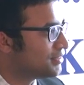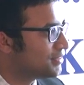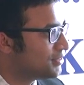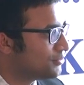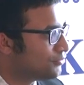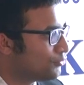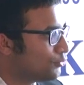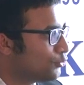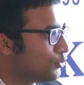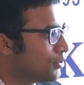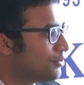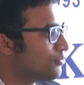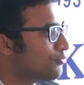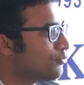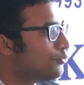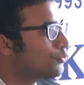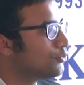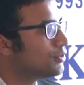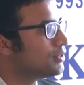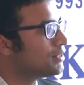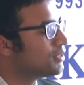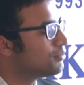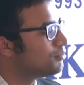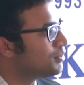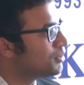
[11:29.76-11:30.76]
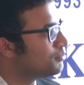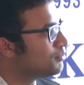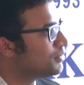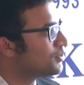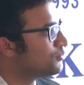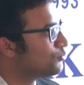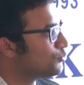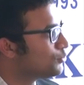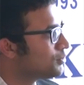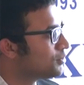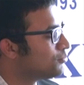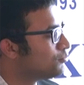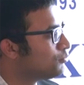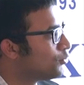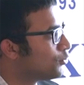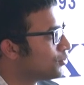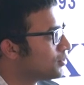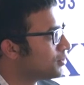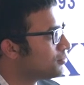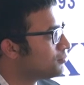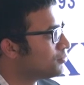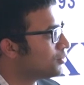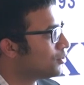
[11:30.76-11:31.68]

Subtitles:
The 44th Amendment was important